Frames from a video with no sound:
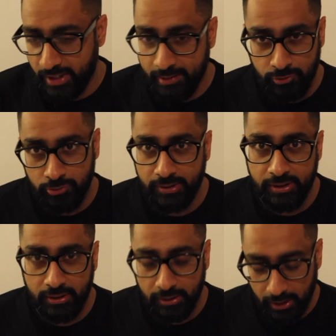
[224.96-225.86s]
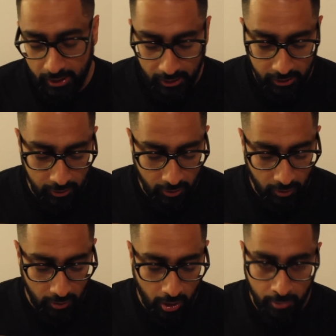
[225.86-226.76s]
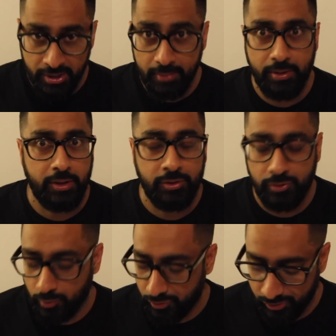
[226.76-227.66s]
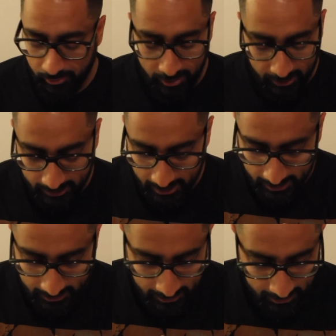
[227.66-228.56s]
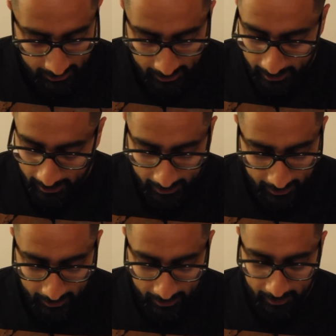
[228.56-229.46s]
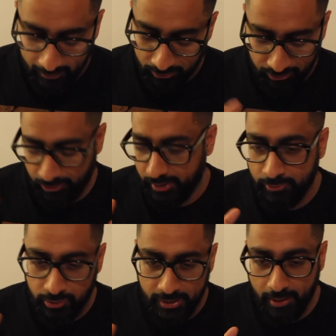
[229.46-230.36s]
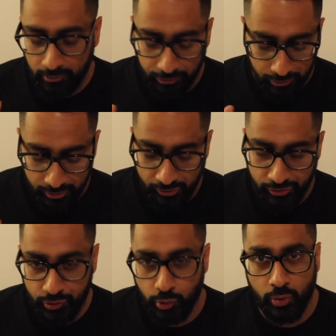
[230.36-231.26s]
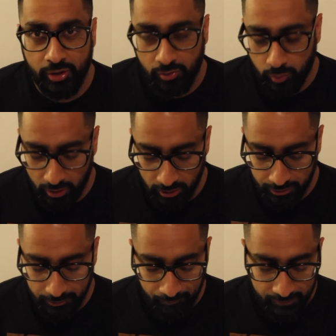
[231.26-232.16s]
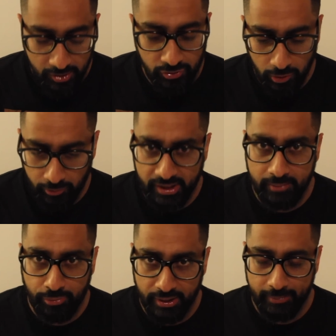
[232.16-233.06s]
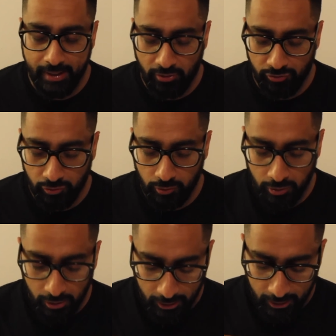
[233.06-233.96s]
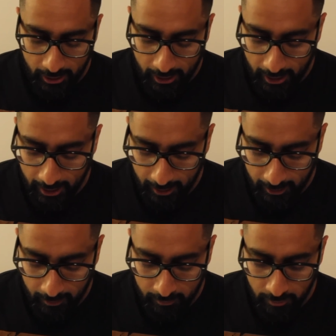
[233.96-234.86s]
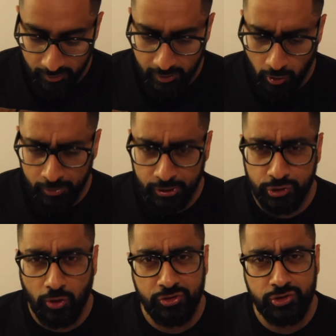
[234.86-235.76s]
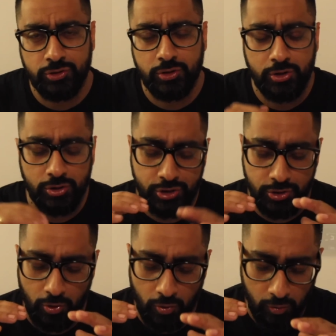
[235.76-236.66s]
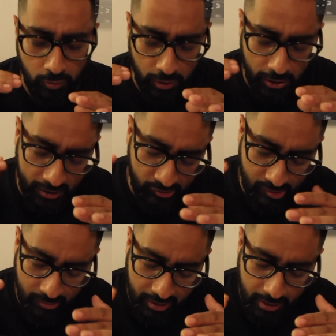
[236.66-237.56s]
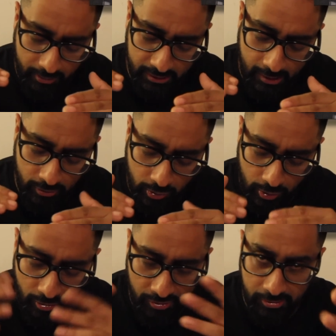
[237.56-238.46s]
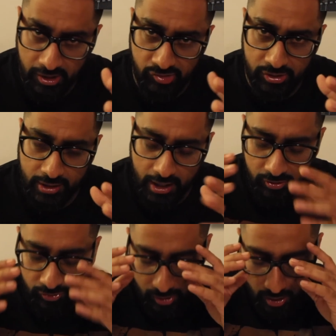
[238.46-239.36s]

him to be like you know omnipotent or something like that. Uh, for him to be able to destroy the world, he's already pretty powerful. Um, the opening shots show like something coming down to Earth. I'm guessing that is